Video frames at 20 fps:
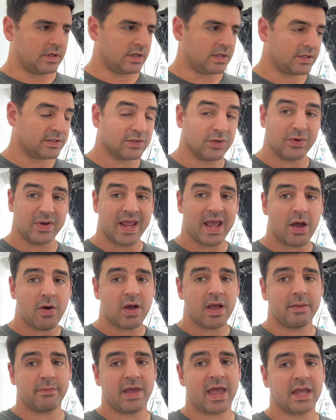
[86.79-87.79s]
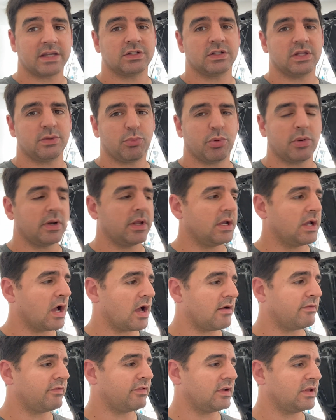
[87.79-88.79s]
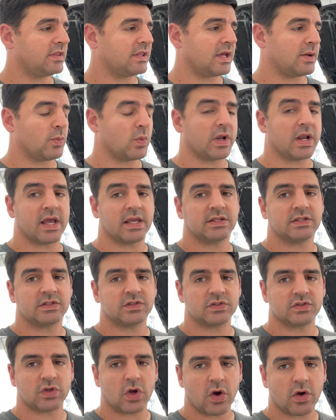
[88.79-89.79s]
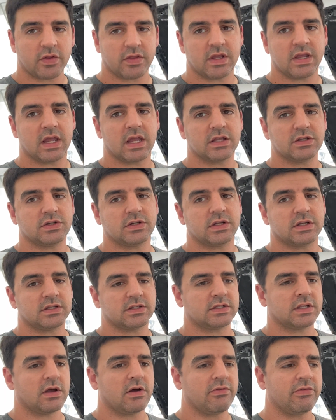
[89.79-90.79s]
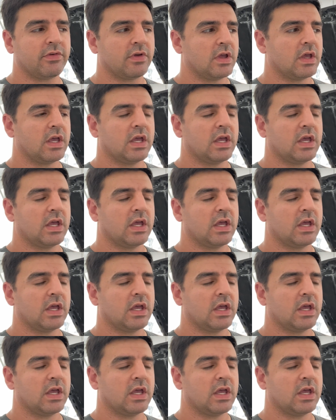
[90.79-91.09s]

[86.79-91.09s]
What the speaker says: So now I'm actually pretty confident that when I start the engine itself,